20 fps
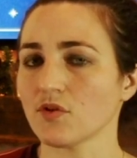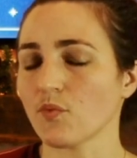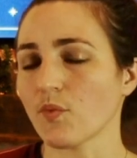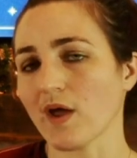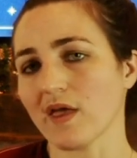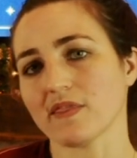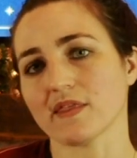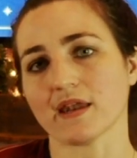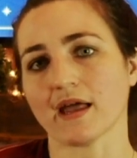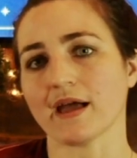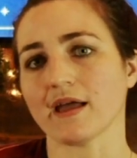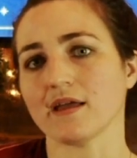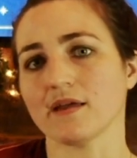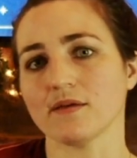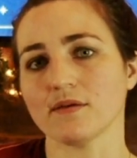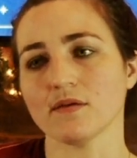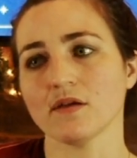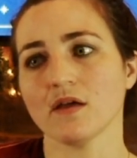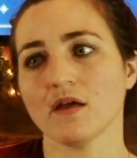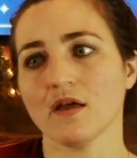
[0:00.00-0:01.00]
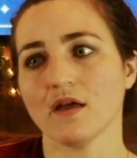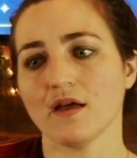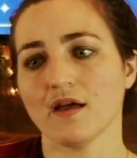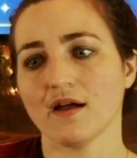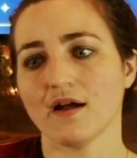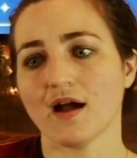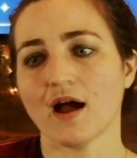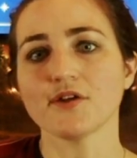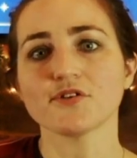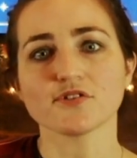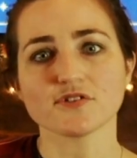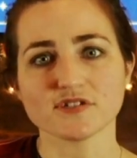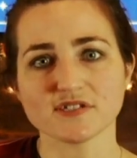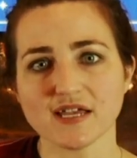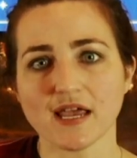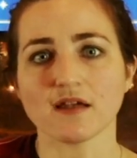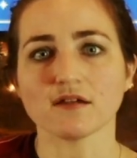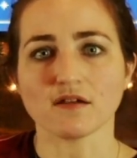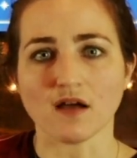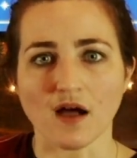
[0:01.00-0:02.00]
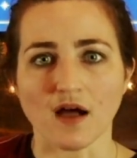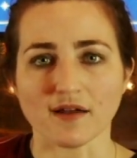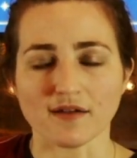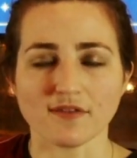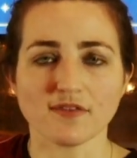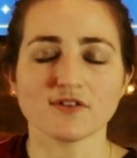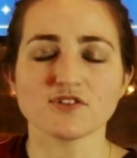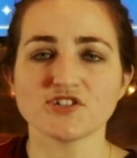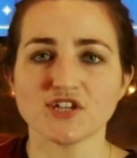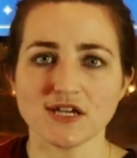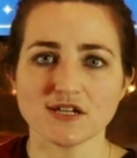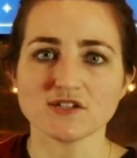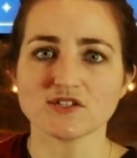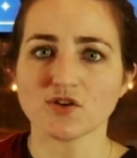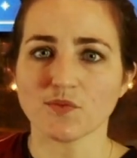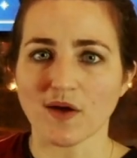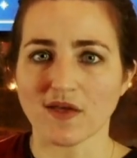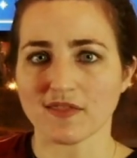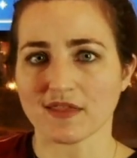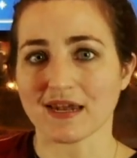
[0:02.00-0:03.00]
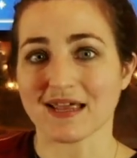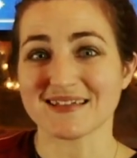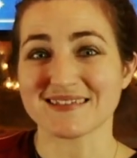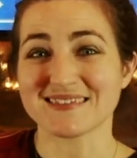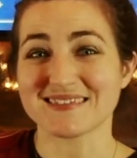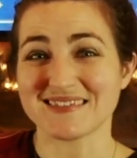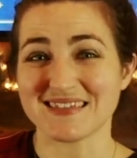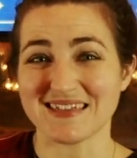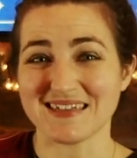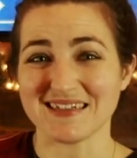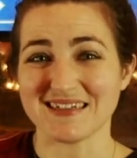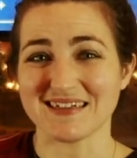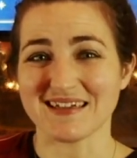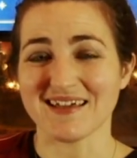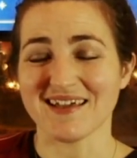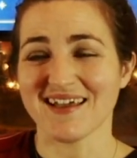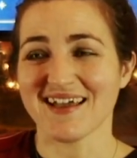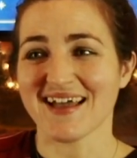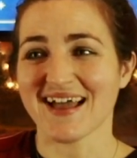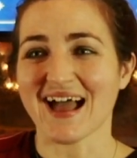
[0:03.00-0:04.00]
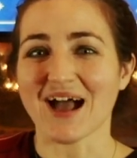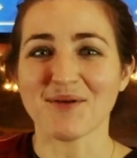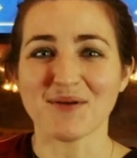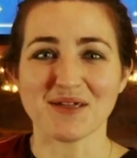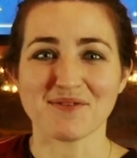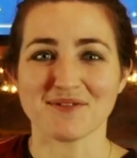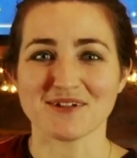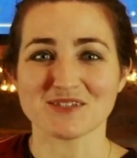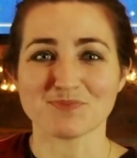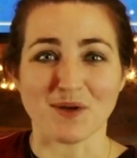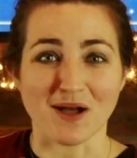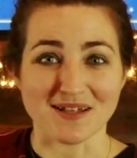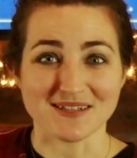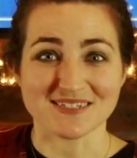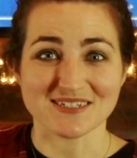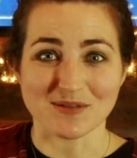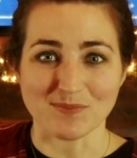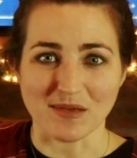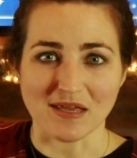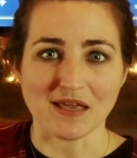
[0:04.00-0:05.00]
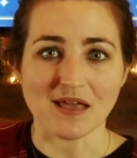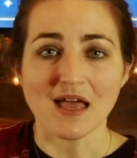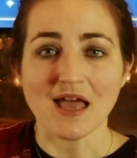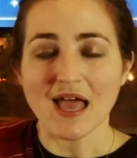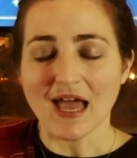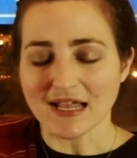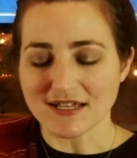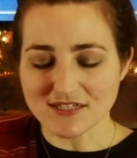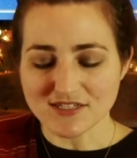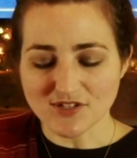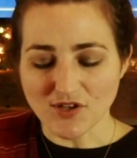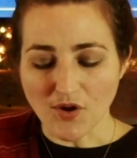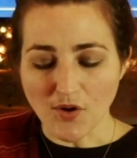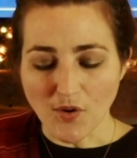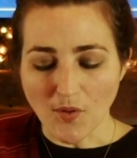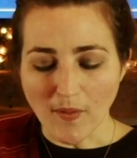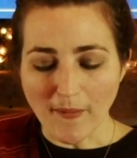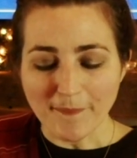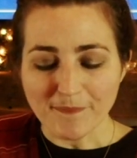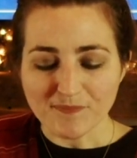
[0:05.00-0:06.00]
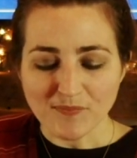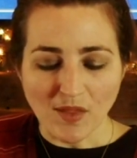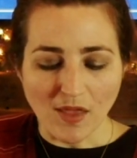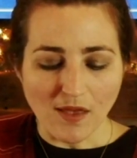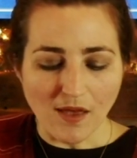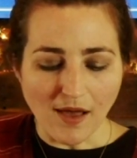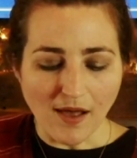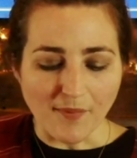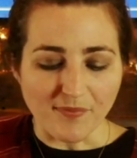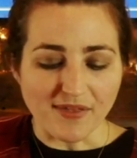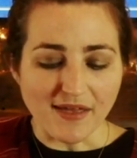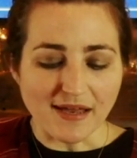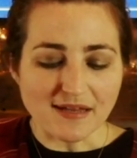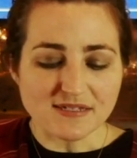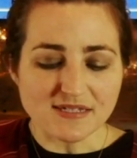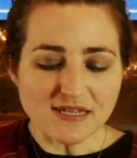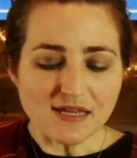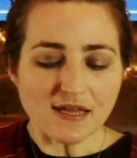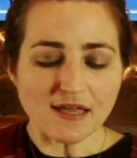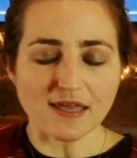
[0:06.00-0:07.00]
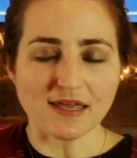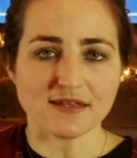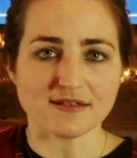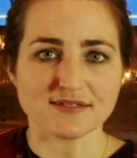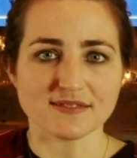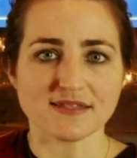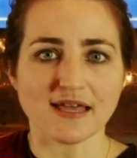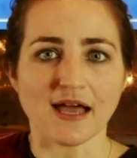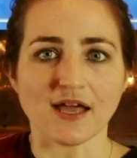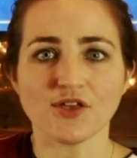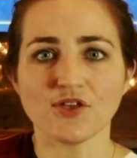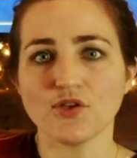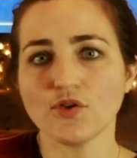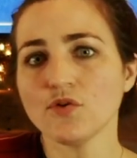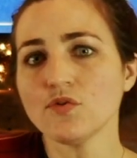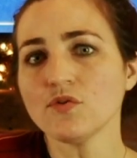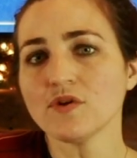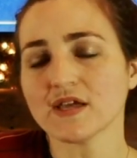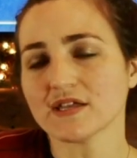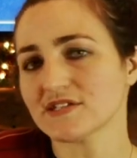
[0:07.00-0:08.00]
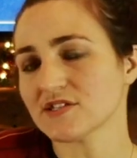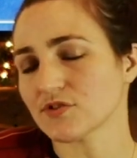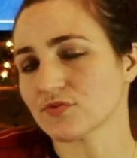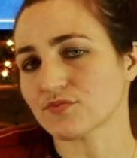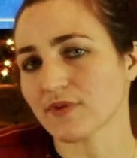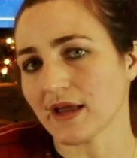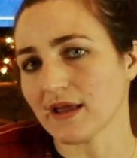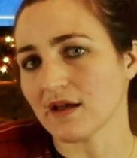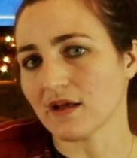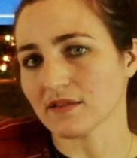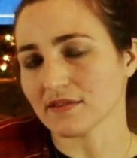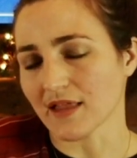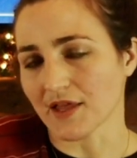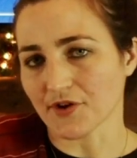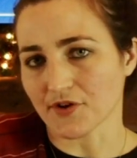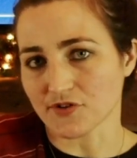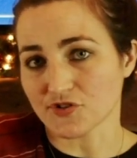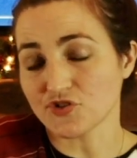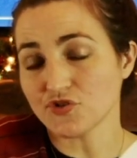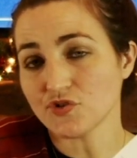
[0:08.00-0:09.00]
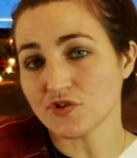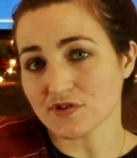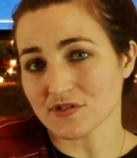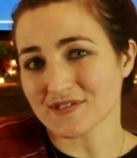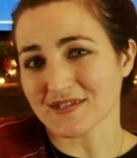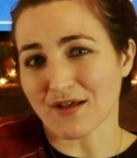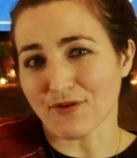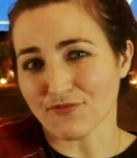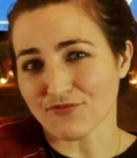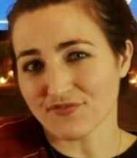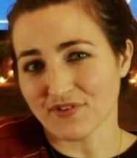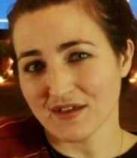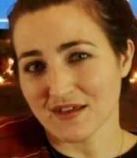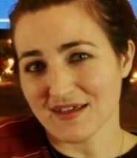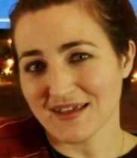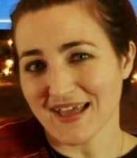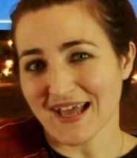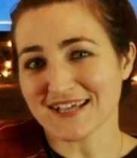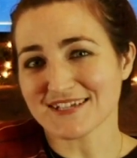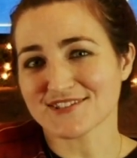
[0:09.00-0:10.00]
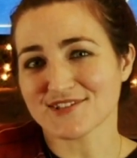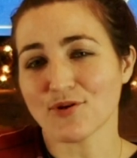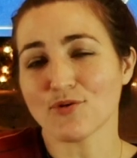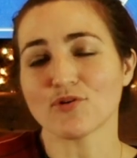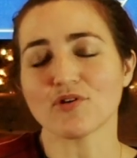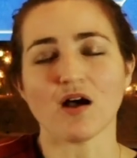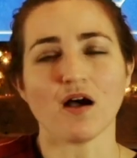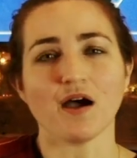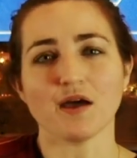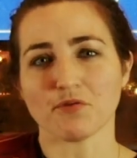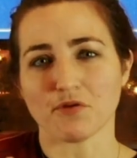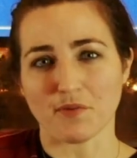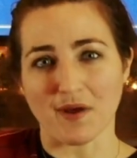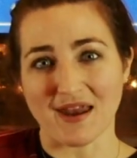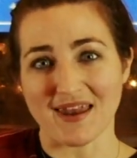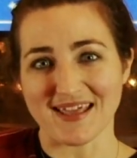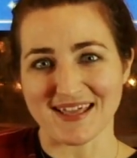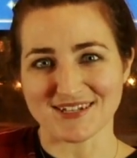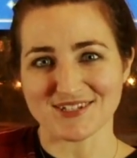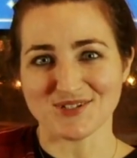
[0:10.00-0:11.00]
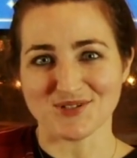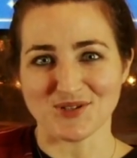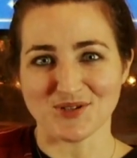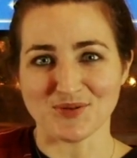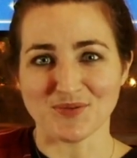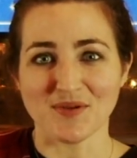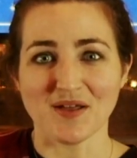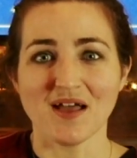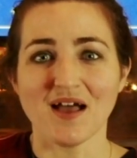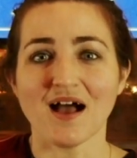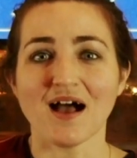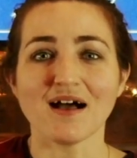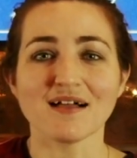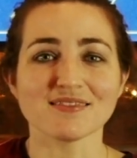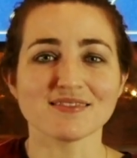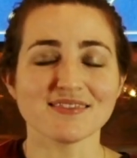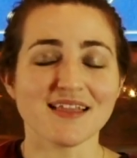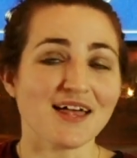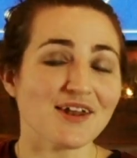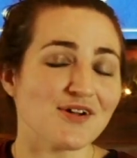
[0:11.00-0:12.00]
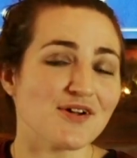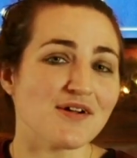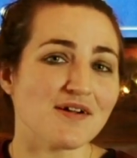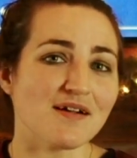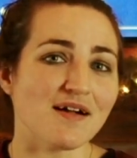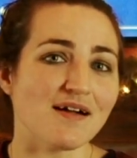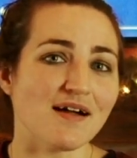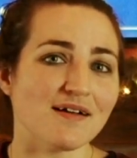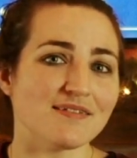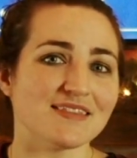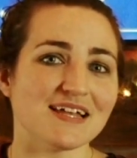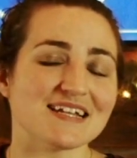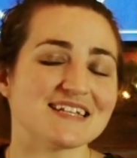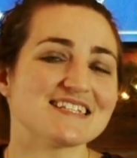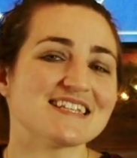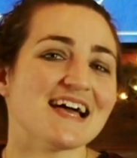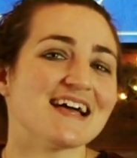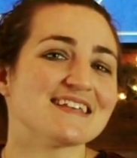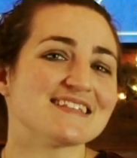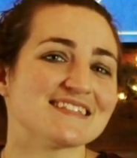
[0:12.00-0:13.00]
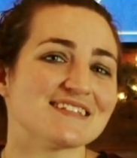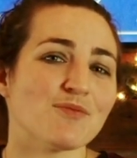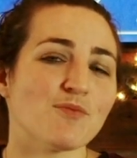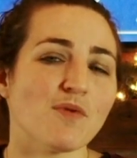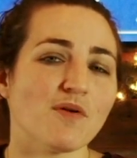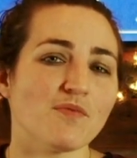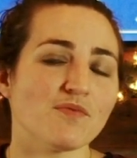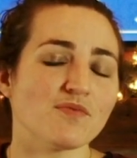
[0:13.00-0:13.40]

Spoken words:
the way that I understand God. That changed the way that I see how he responds to me. And so the idea is that you get to write a letter to yourself as though God were writing it to you. A letter that says